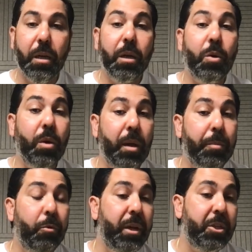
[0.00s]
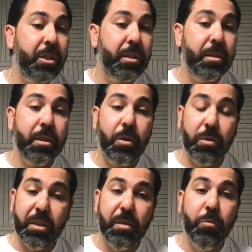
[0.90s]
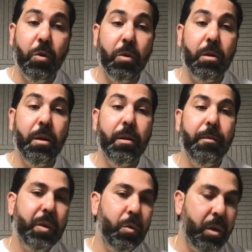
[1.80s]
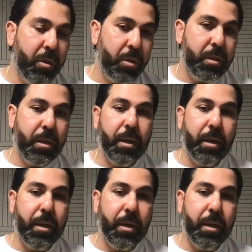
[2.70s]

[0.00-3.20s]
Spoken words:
Collaboration or teamwork. You are not,